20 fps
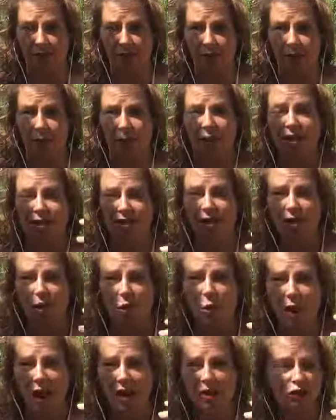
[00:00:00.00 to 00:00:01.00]
Because
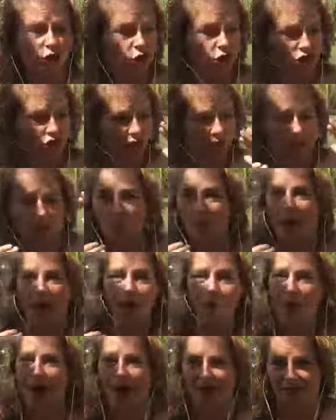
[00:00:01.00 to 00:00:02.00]
otherwise, you're just
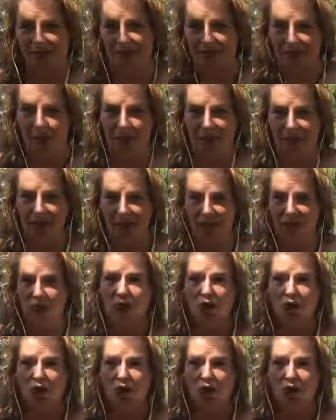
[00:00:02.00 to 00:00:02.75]
bypassing them again.